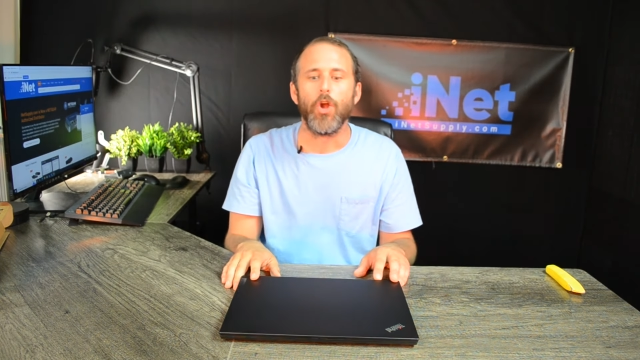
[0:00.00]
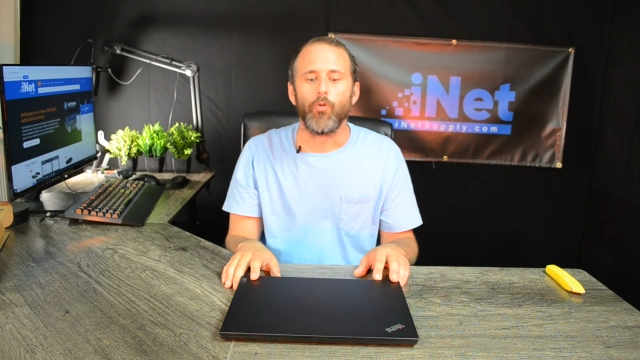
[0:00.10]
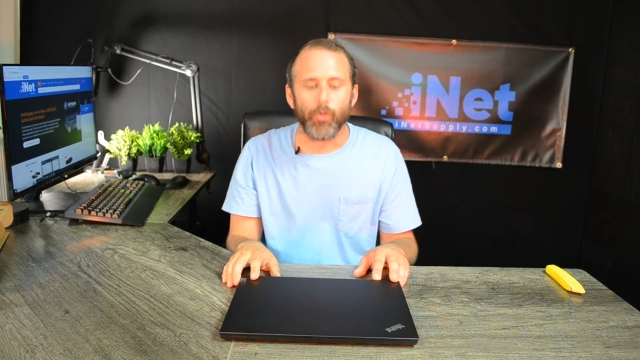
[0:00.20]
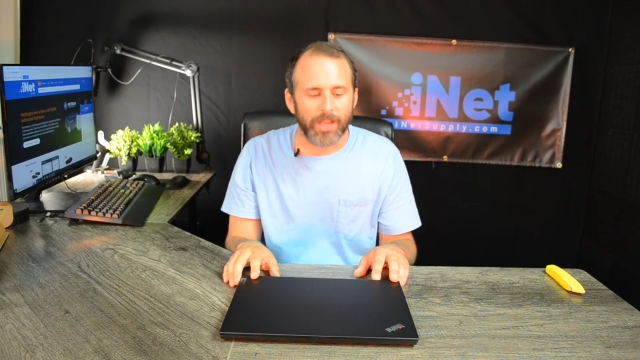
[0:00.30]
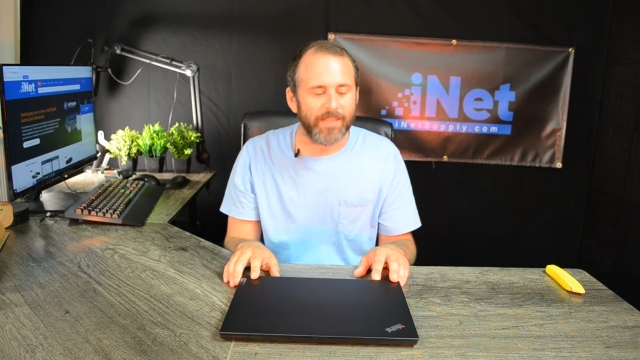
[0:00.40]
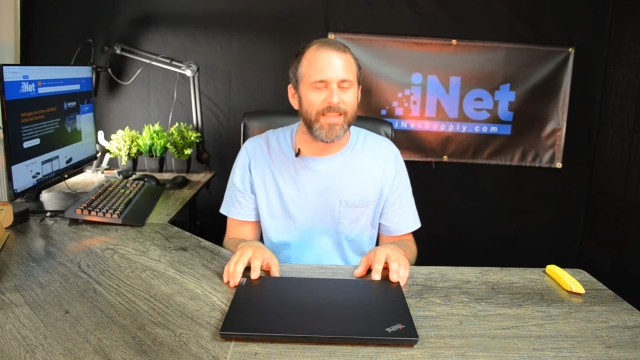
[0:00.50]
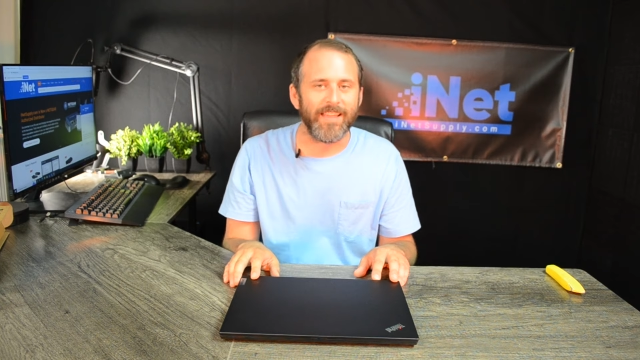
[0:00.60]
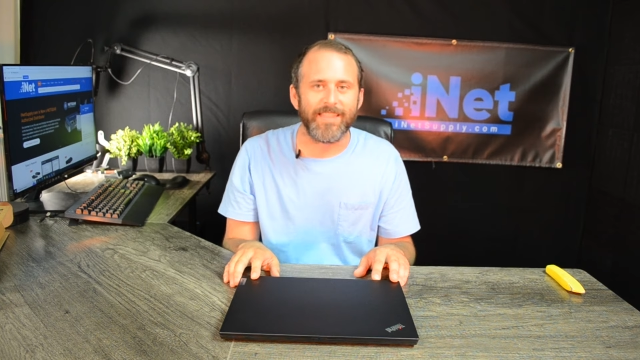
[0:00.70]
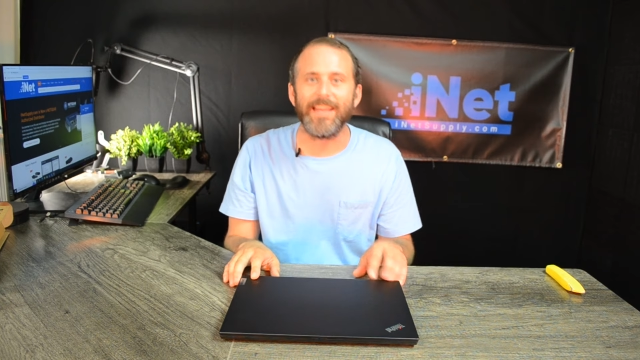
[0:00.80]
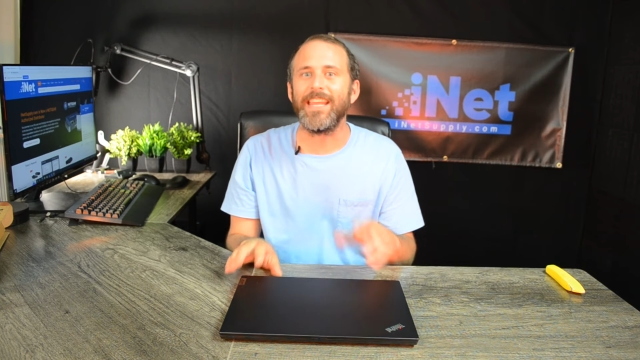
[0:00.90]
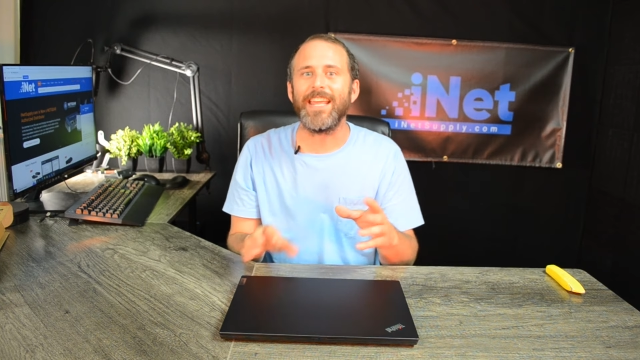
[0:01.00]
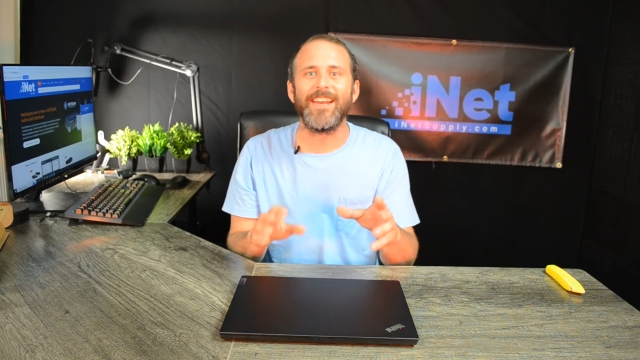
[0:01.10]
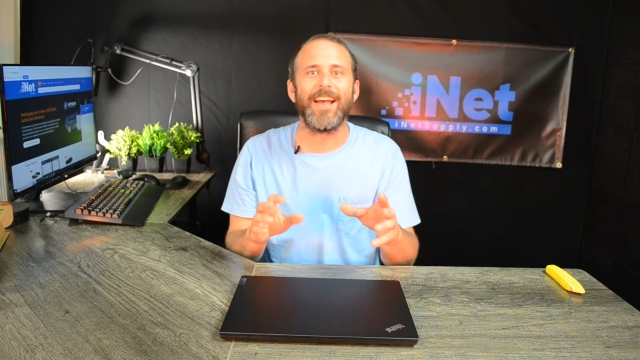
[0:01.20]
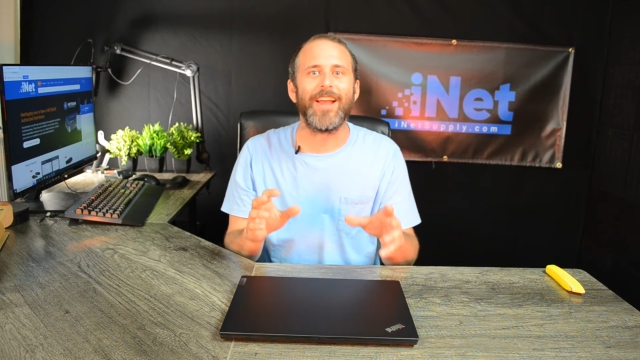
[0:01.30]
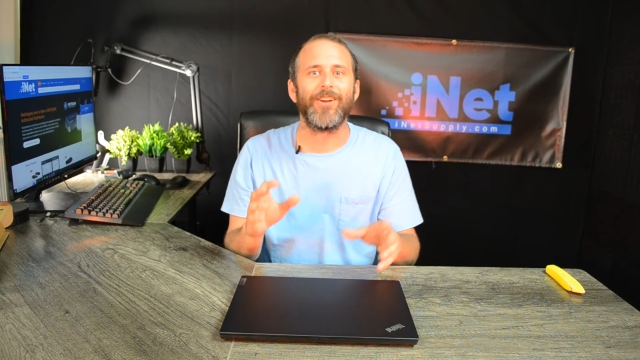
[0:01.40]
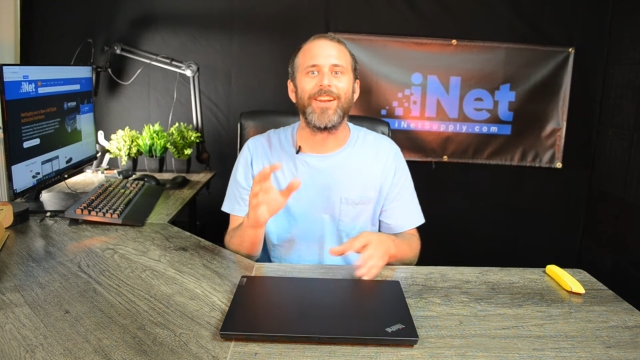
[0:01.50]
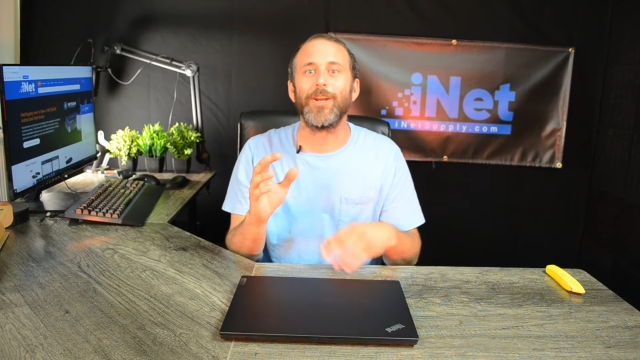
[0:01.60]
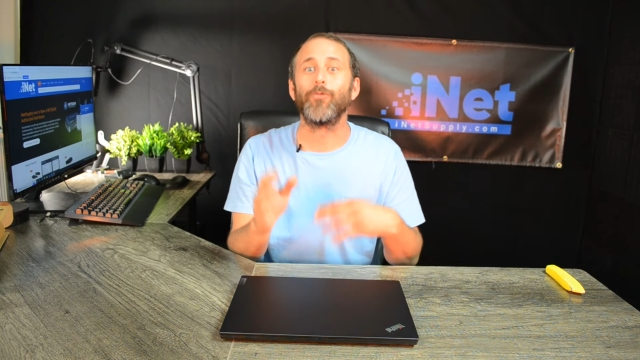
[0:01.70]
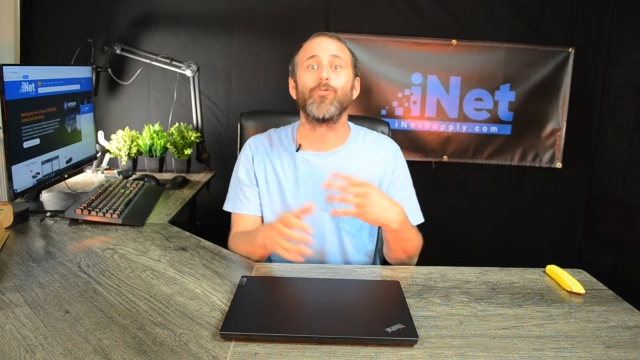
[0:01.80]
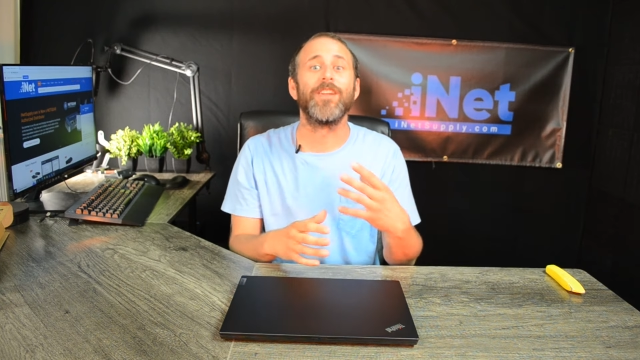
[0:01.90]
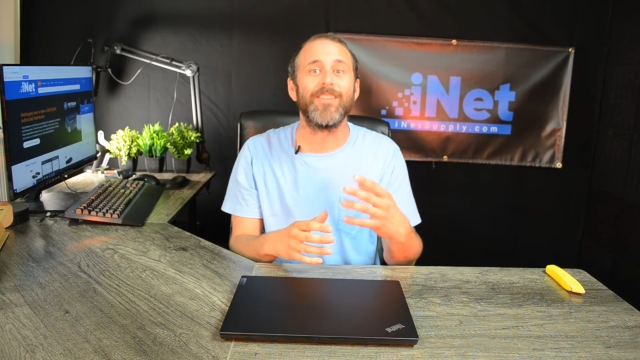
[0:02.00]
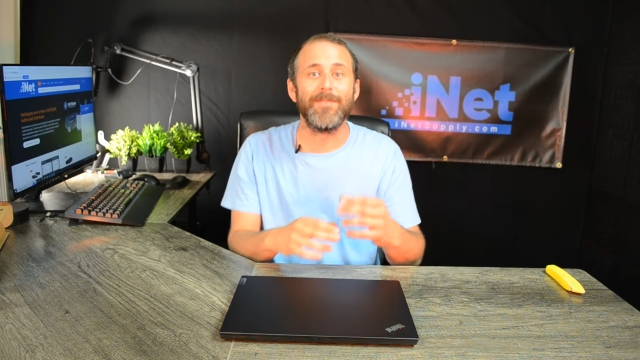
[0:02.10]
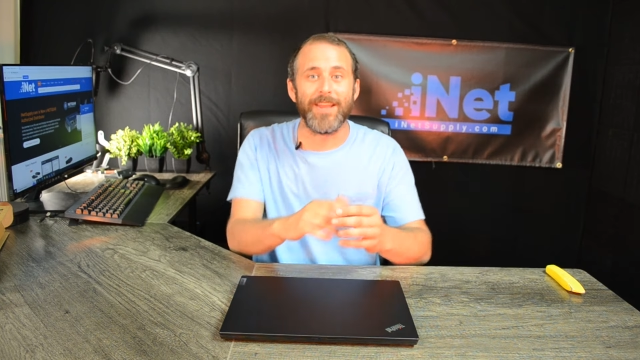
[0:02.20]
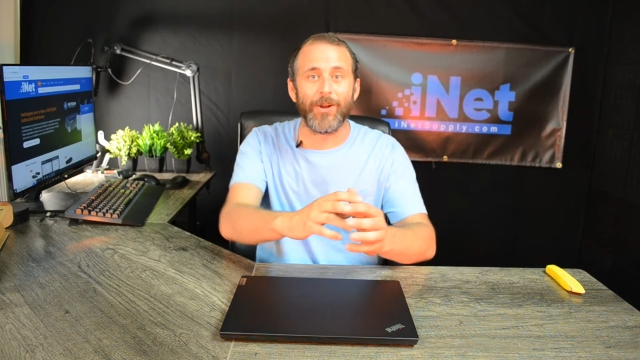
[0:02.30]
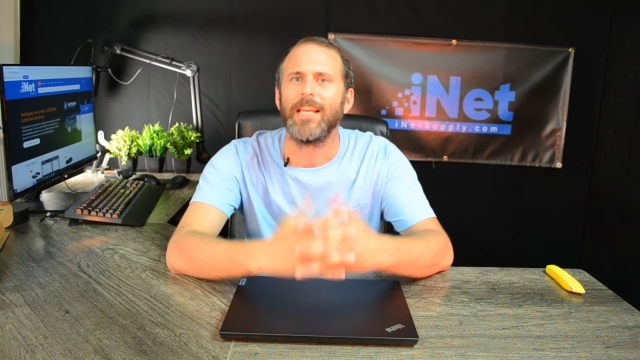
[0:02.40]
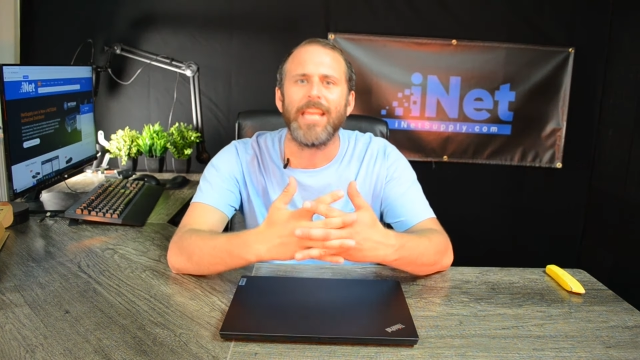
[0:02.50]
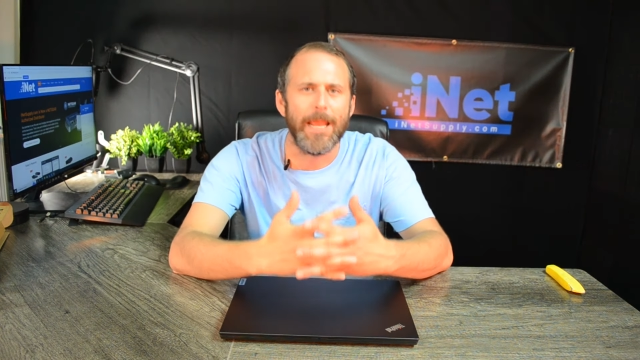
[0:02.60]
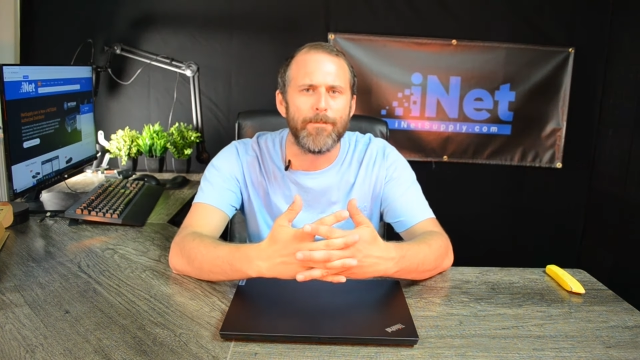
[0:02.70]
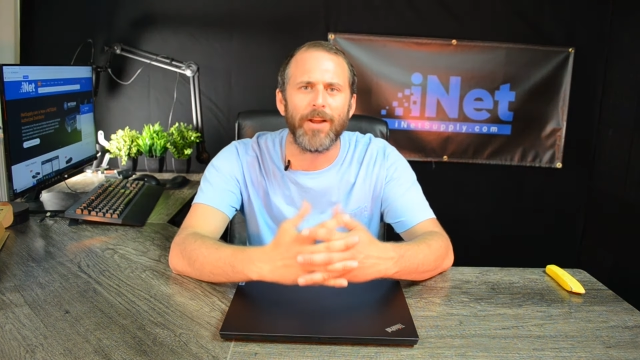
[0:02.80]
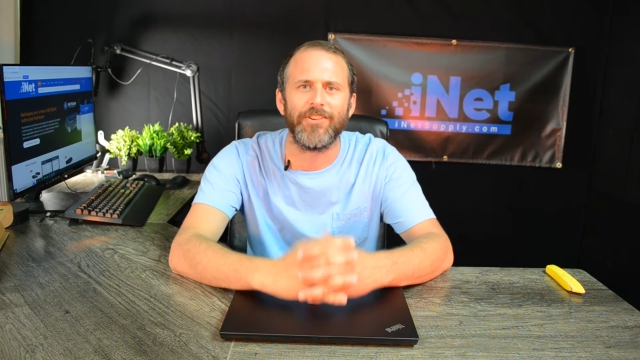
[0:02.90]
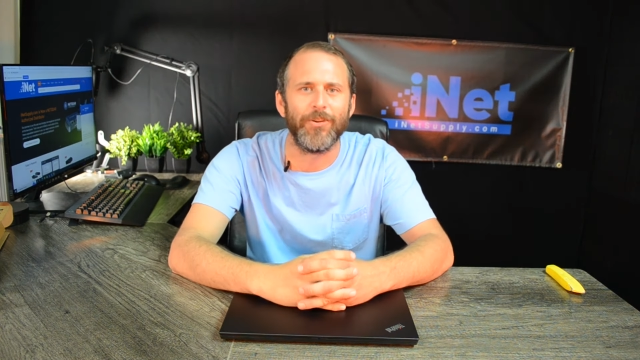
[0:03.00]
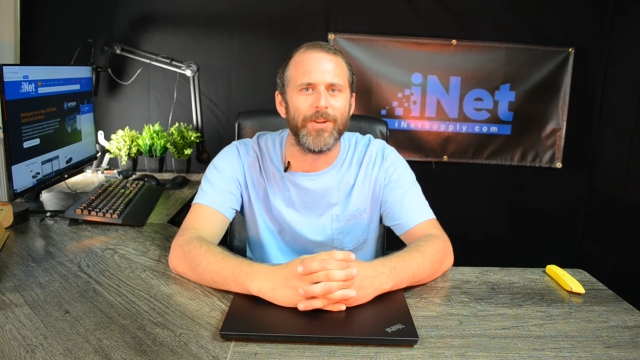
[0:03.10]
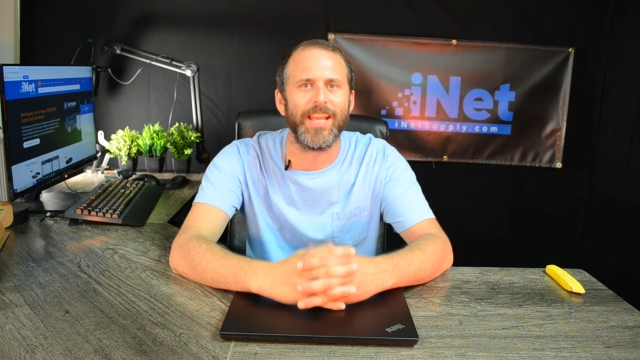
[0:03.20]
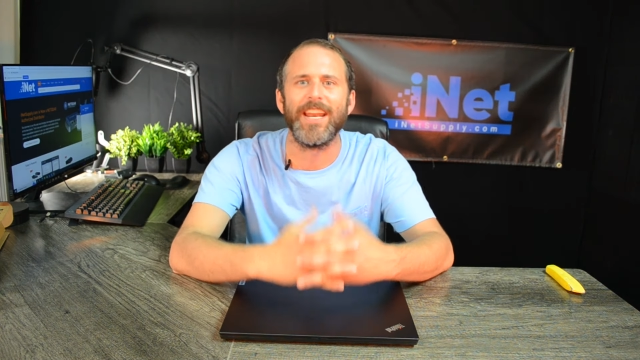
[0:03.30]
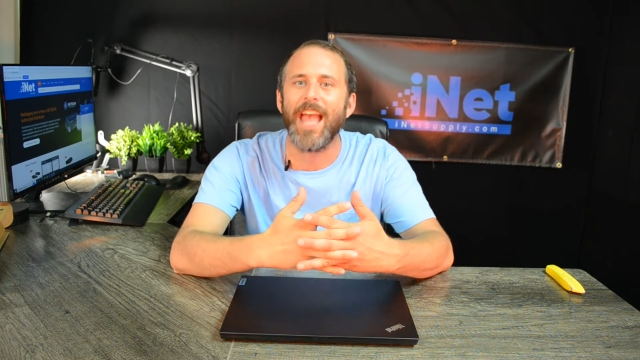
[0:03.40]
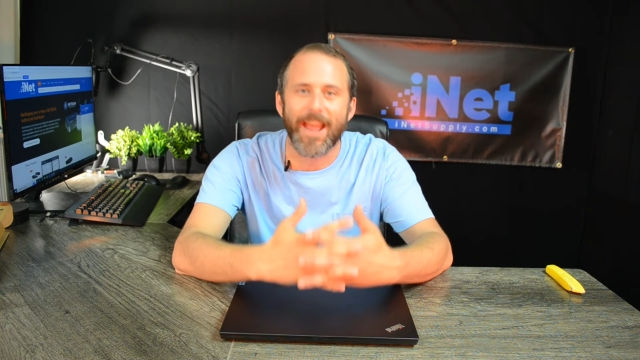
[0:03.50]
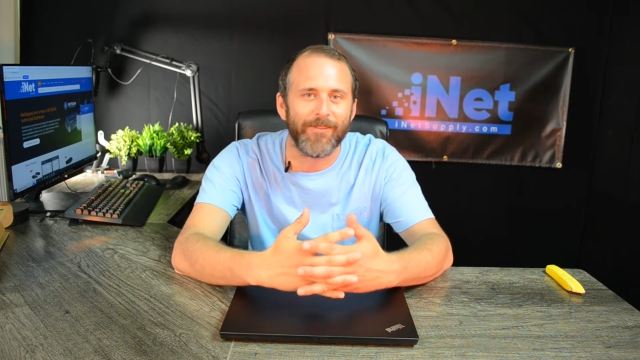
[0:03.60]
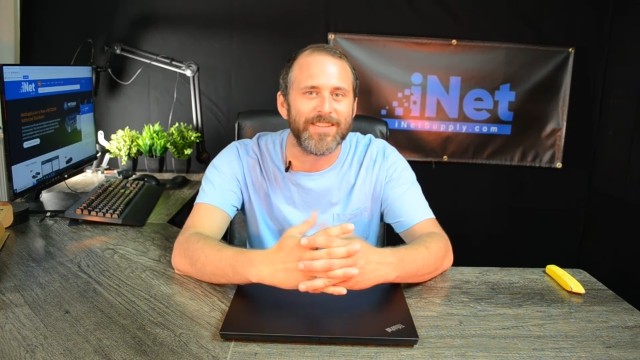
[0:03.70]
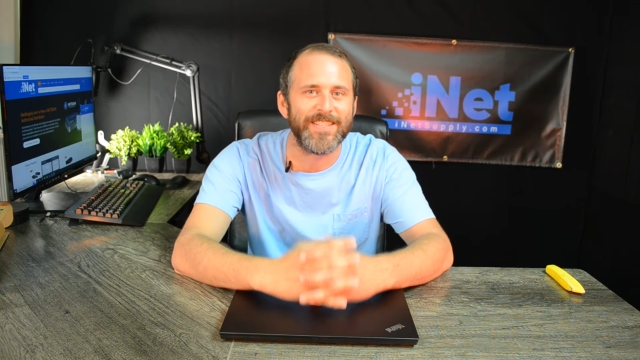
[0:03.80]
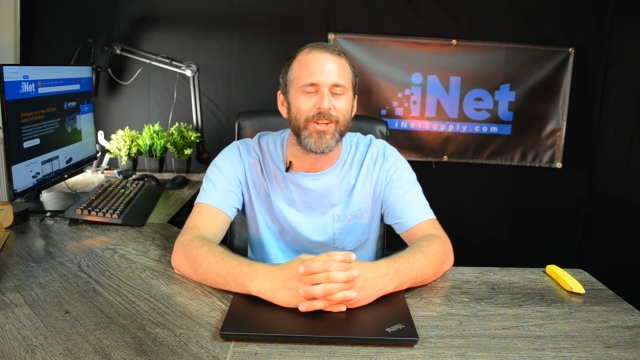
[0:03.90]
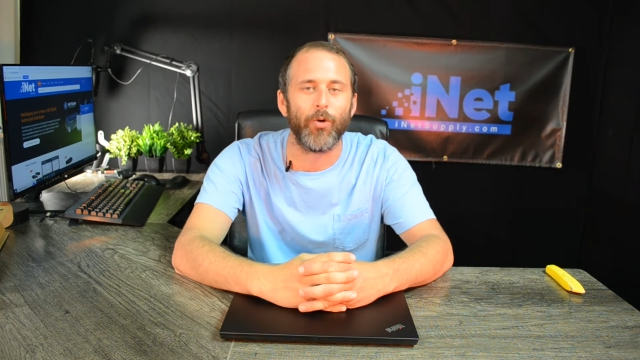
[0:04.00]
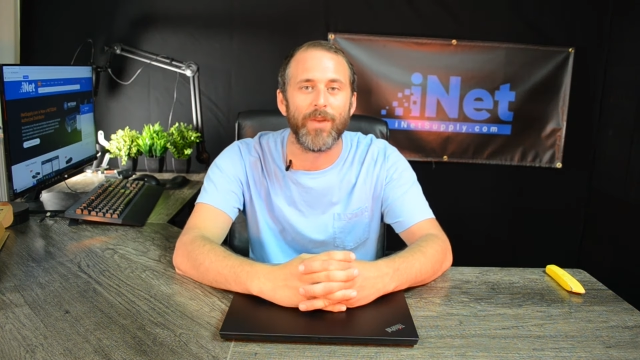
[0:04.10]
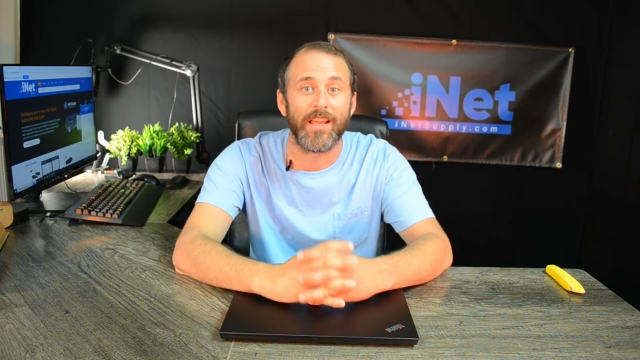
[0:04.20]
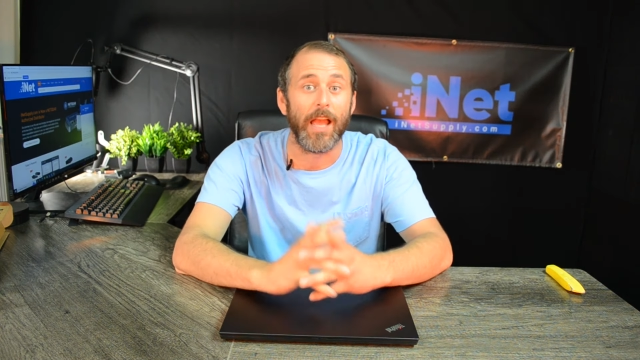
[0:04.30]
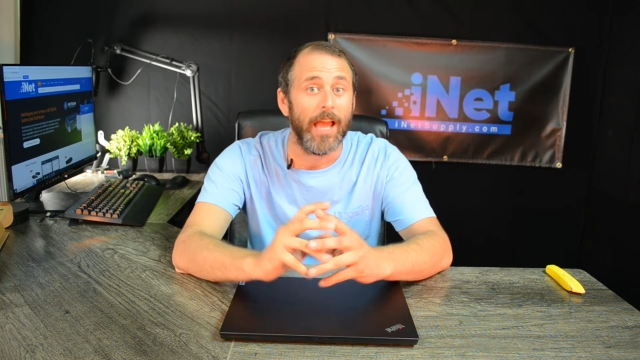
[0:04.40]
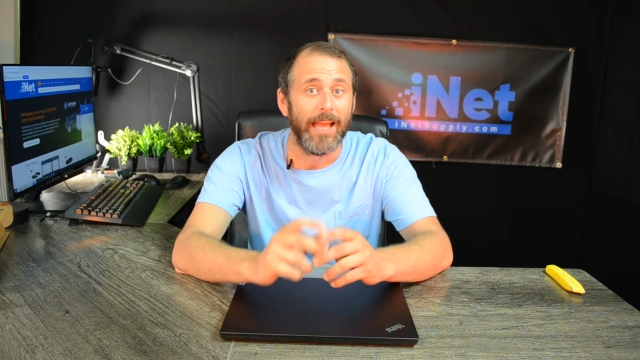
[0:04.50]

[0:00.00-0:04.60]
Really think that Ian and I are getting a rhythm here. Keep on tuning in every single week,